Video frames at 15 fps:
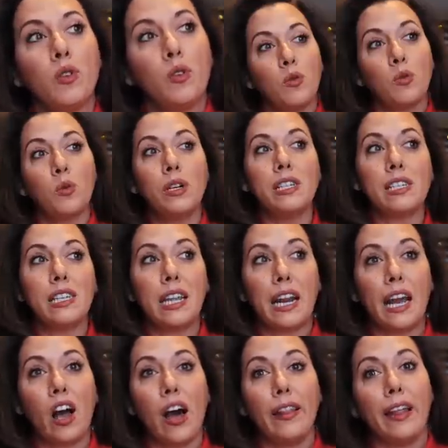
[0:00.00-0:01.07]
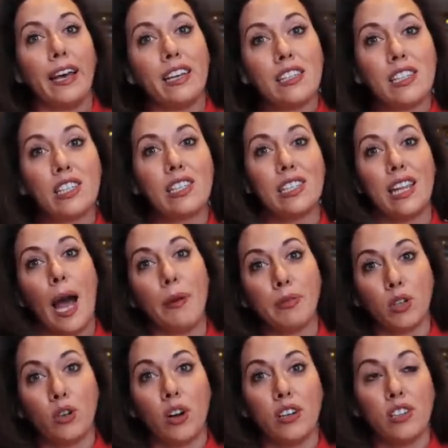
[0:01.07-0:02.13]
reason that I got like slapped
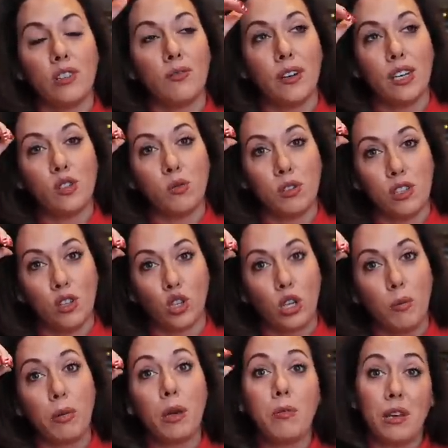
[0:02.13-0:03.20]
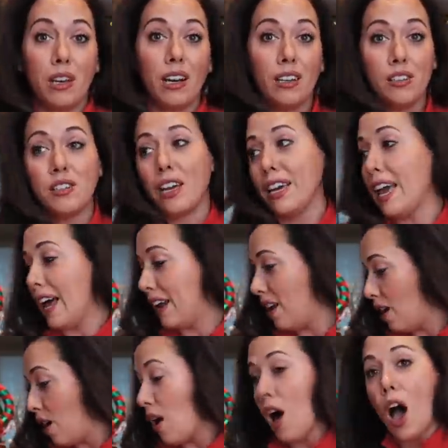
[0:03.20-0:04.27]
across the face was the shipping because again,
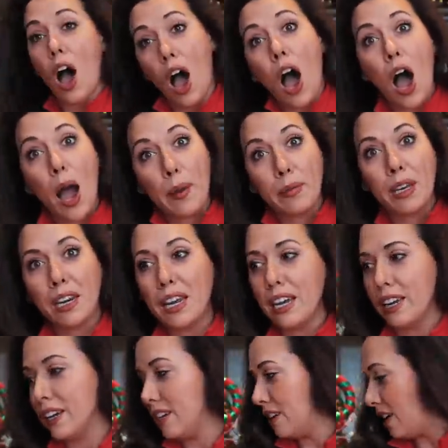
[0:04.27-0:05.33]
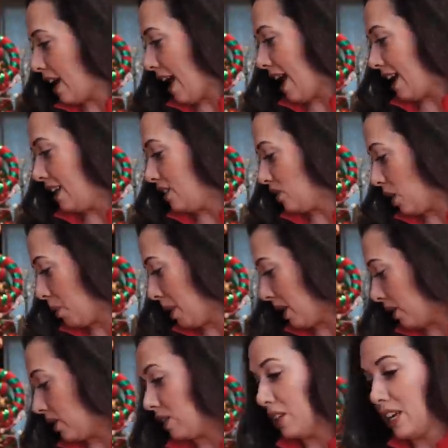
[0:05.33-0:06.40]
I'm Canadian and
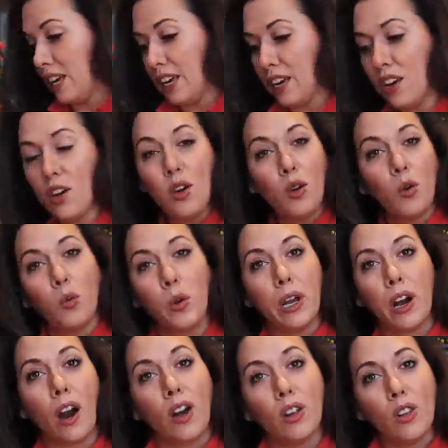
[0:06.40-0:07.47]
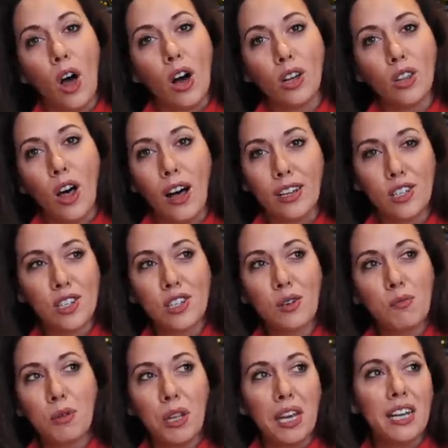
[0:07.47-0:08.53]
apparently we are a long
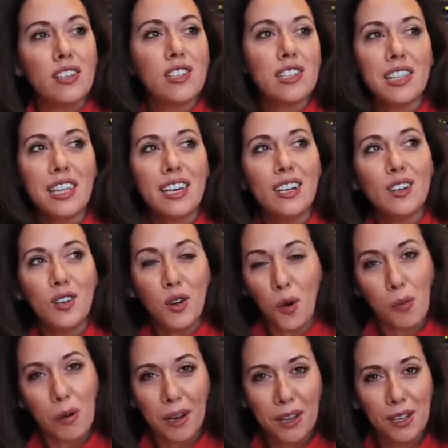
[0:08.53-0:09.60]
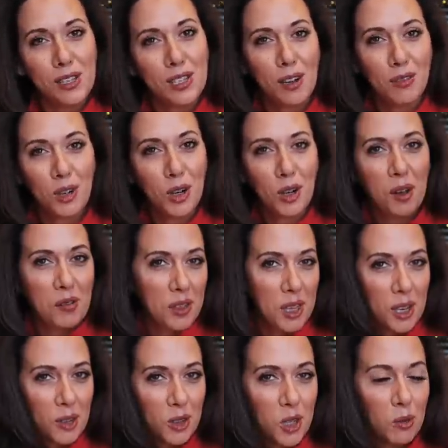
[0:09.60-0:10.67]
lost place that nobody's ever heard of and
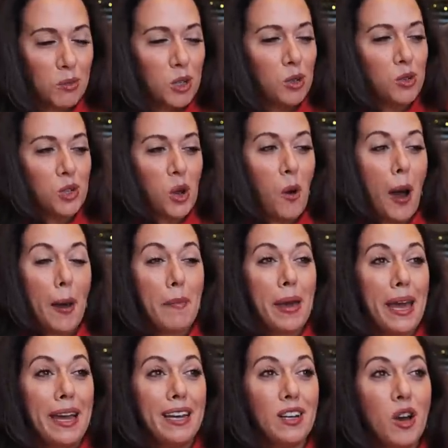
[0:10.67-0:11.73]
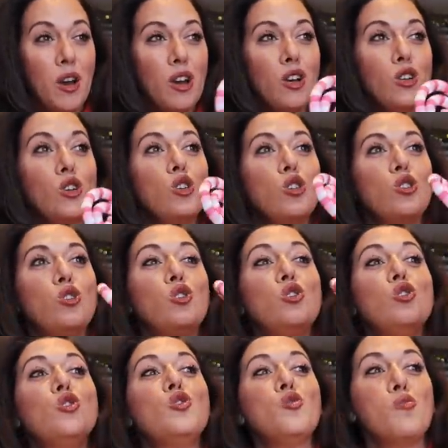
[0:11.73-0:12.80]
they don't ship to. So I paid
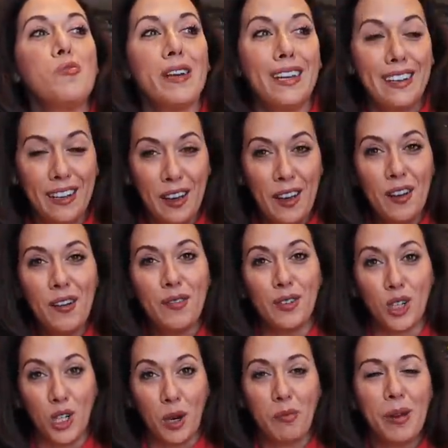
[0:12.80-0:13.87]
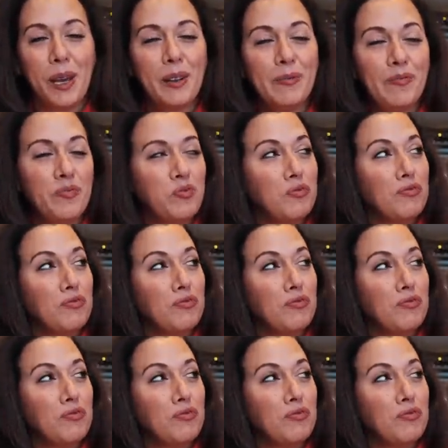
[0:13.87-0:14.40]
stupid for shipping,